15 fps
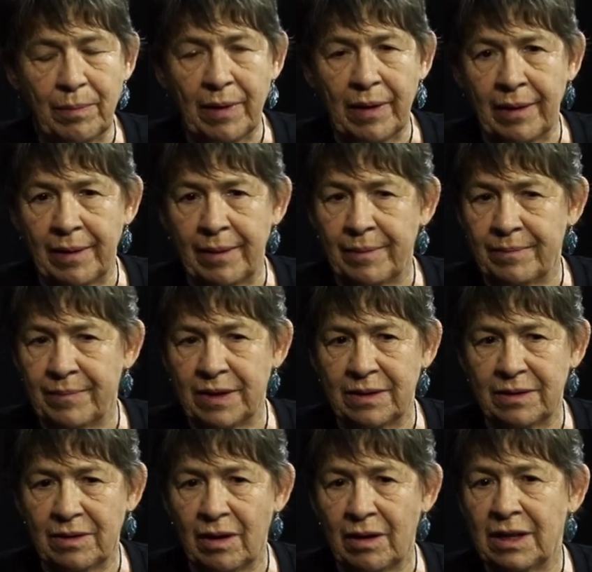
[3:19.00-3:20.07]
um,
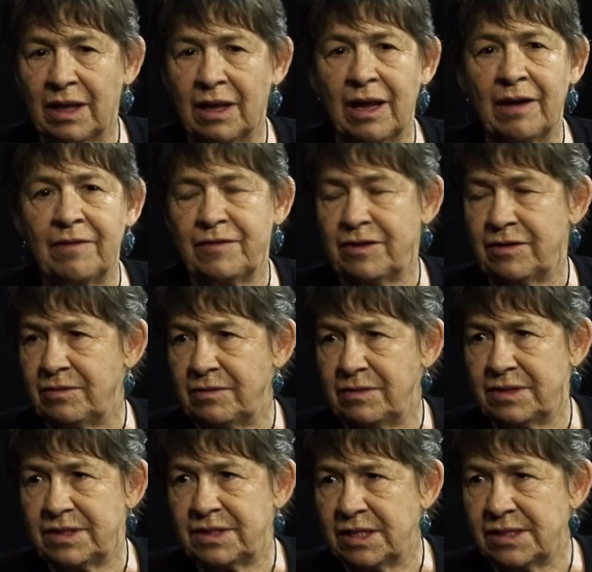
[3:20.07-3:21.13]
that I'd love to
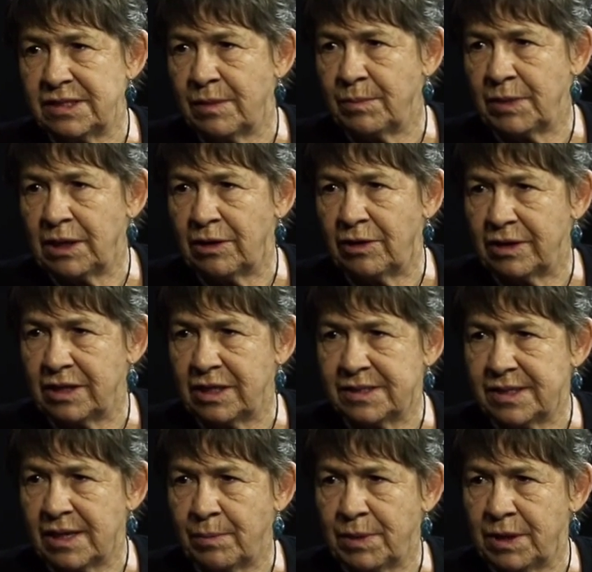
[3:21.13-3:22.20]
see something like
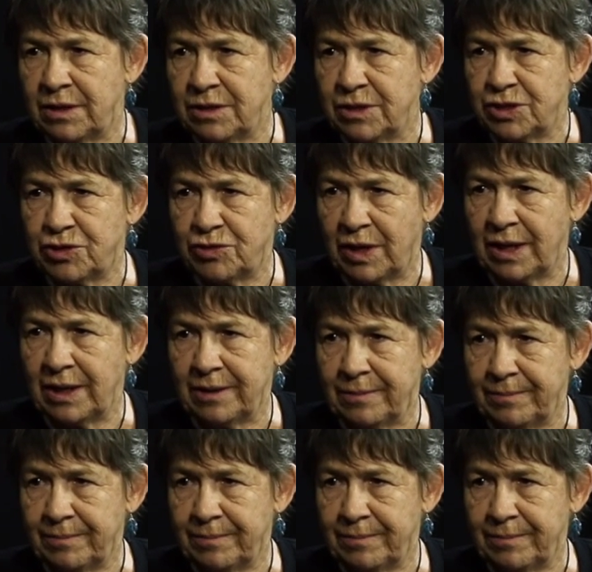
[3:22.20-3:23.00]
this happen in Australia.